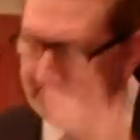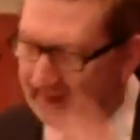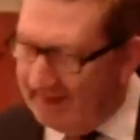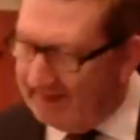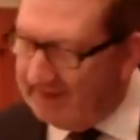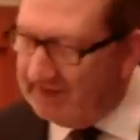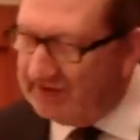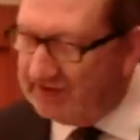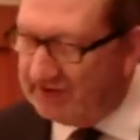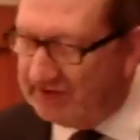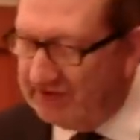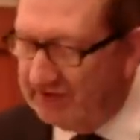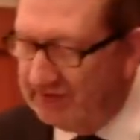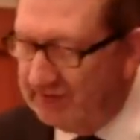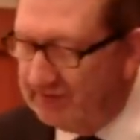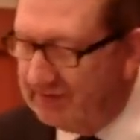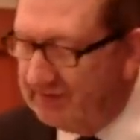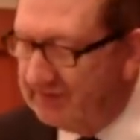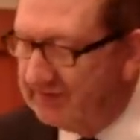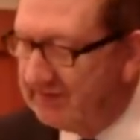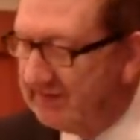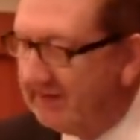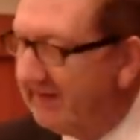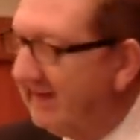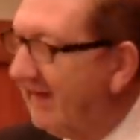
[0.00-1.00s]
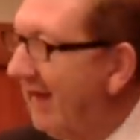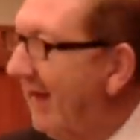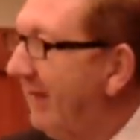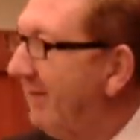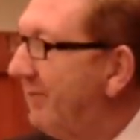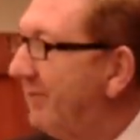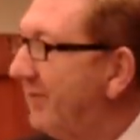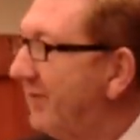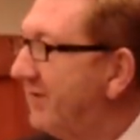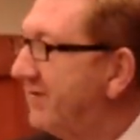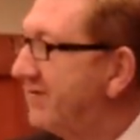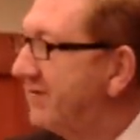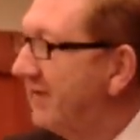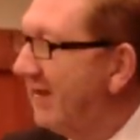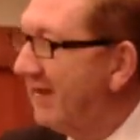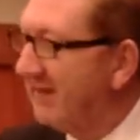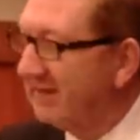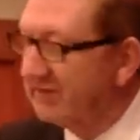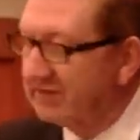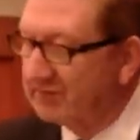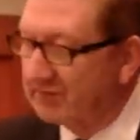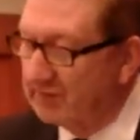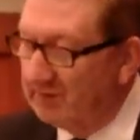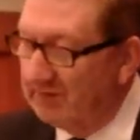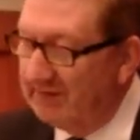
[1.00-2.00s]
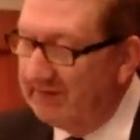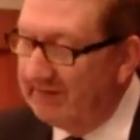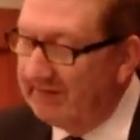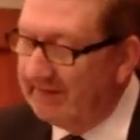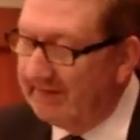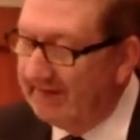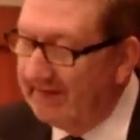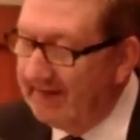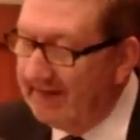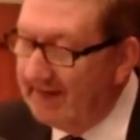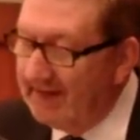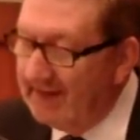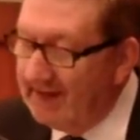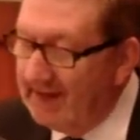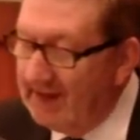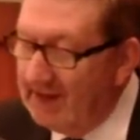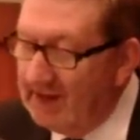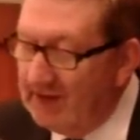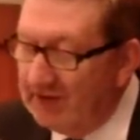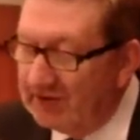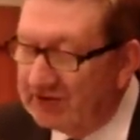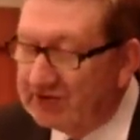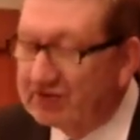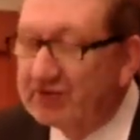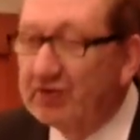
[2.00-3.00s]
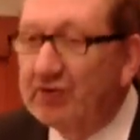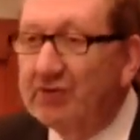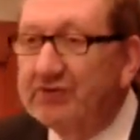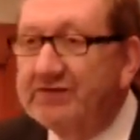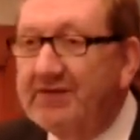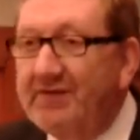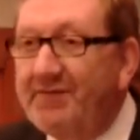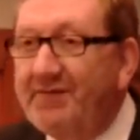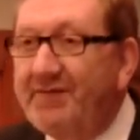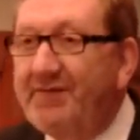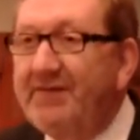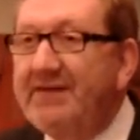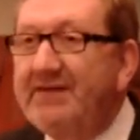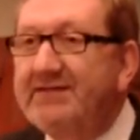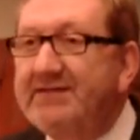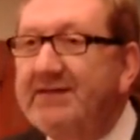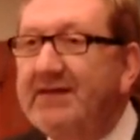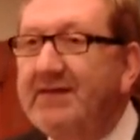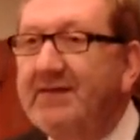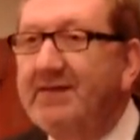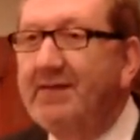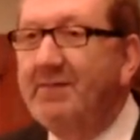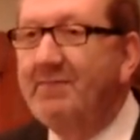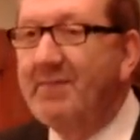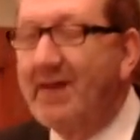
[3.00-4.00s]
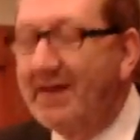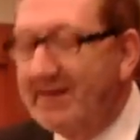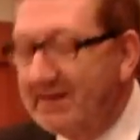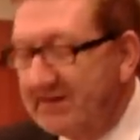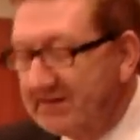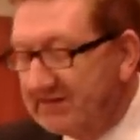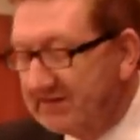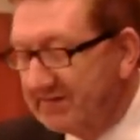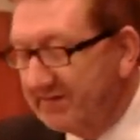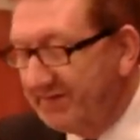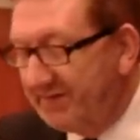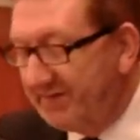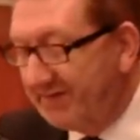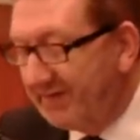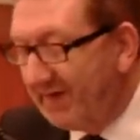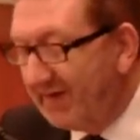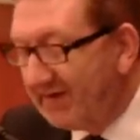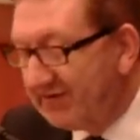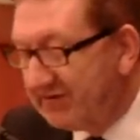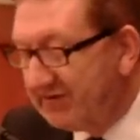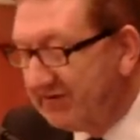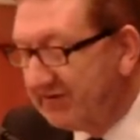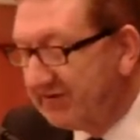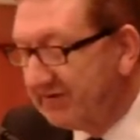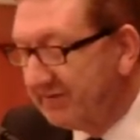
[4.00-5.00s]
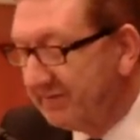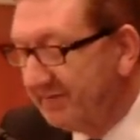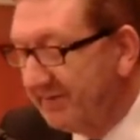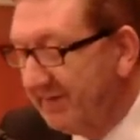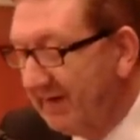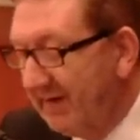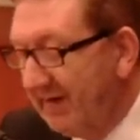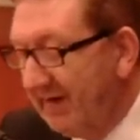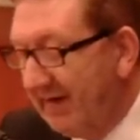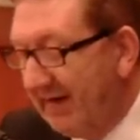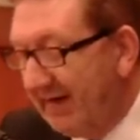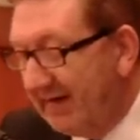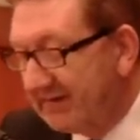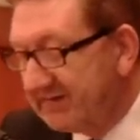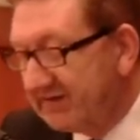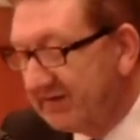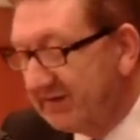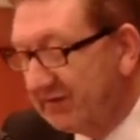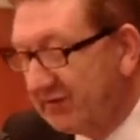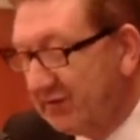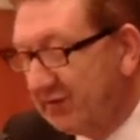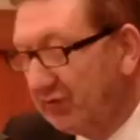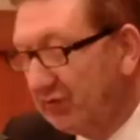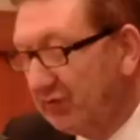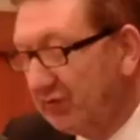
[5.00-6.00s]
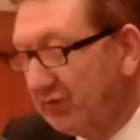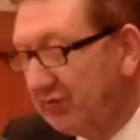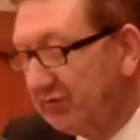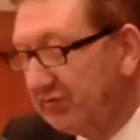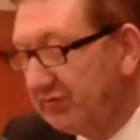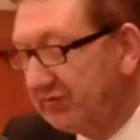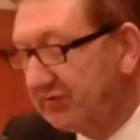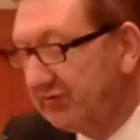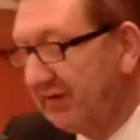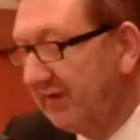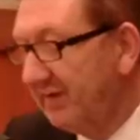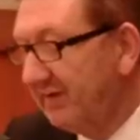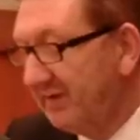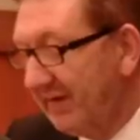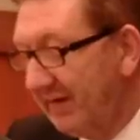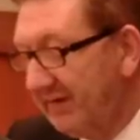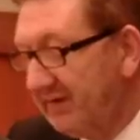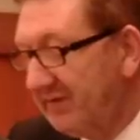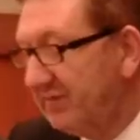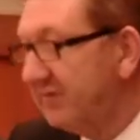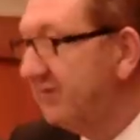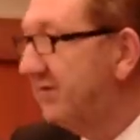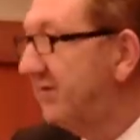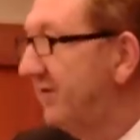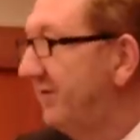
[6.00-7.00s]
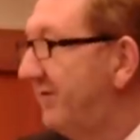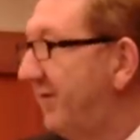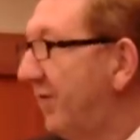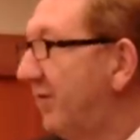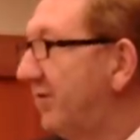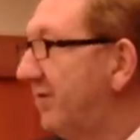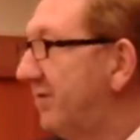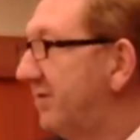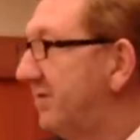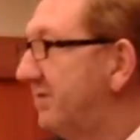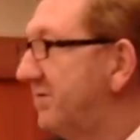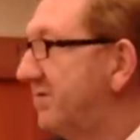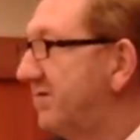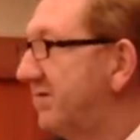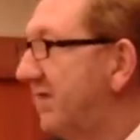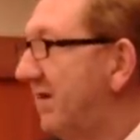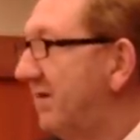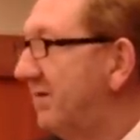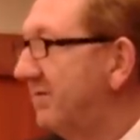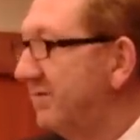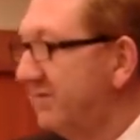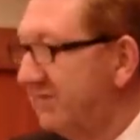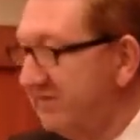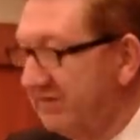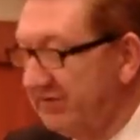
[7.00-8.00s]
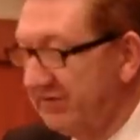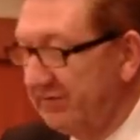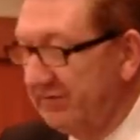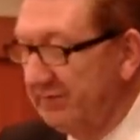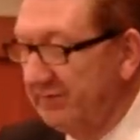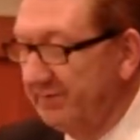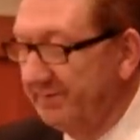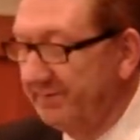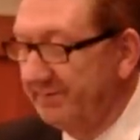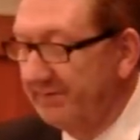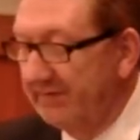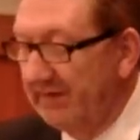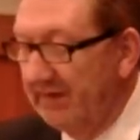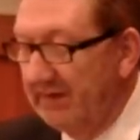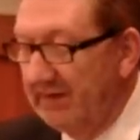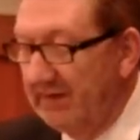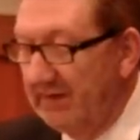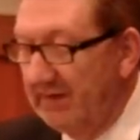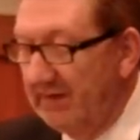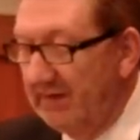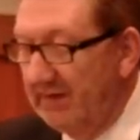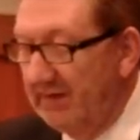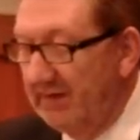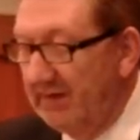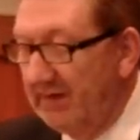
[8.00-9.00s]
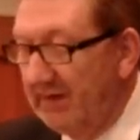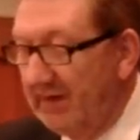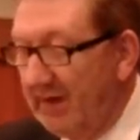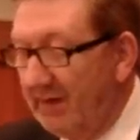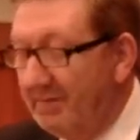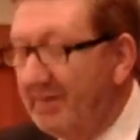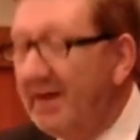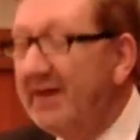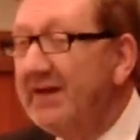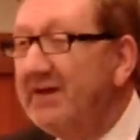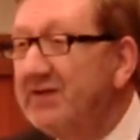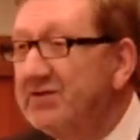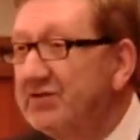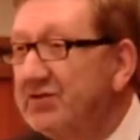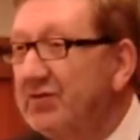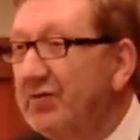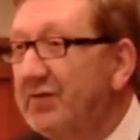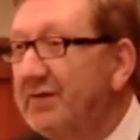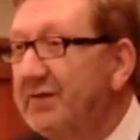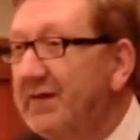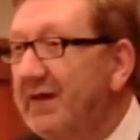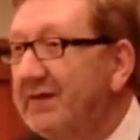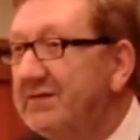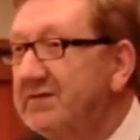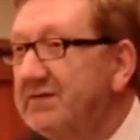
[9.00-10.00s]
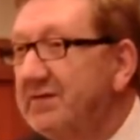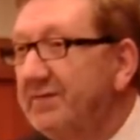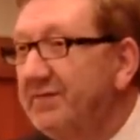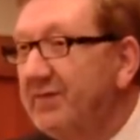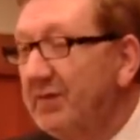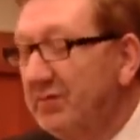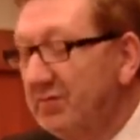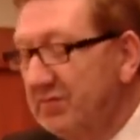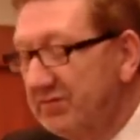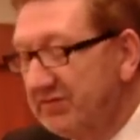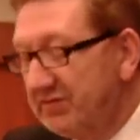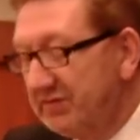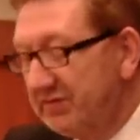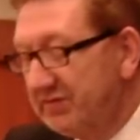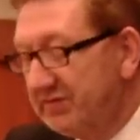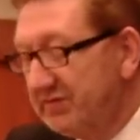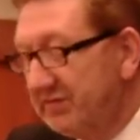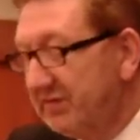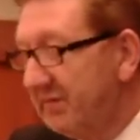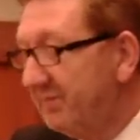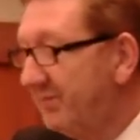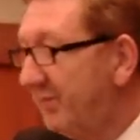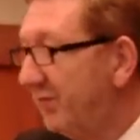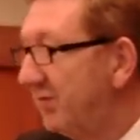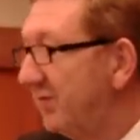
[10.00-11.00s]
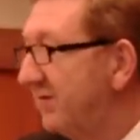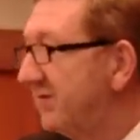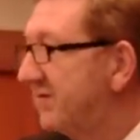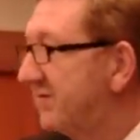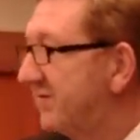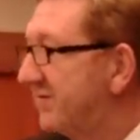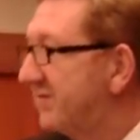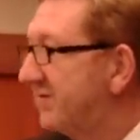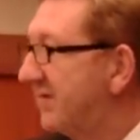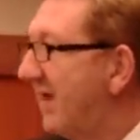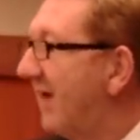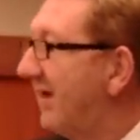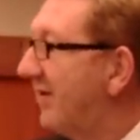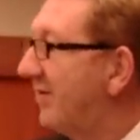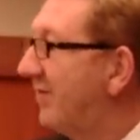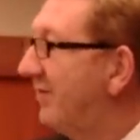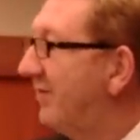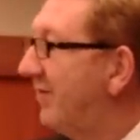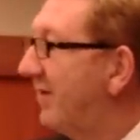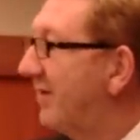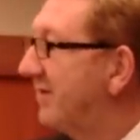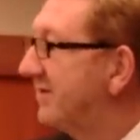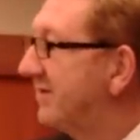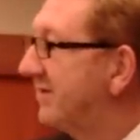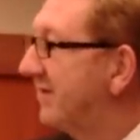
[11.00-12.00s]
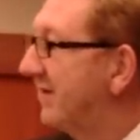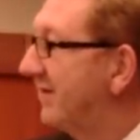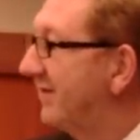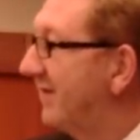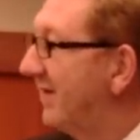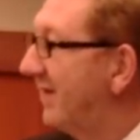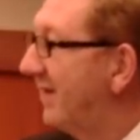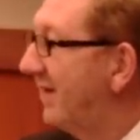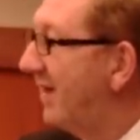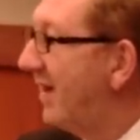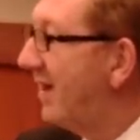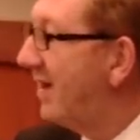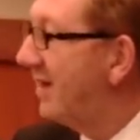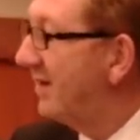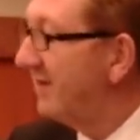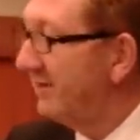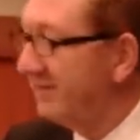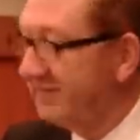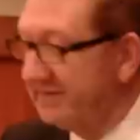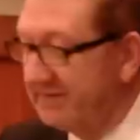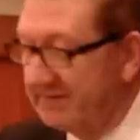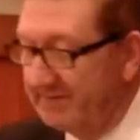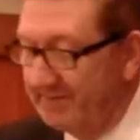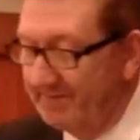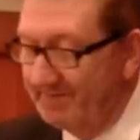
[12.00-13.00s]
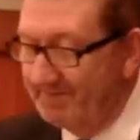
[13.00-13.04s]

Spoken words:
many students at Cambridge and elsewhere saw defeating the menace of fascism as the cause they could devote themselves to. And many took that devotion to the point of sacrificing their lives.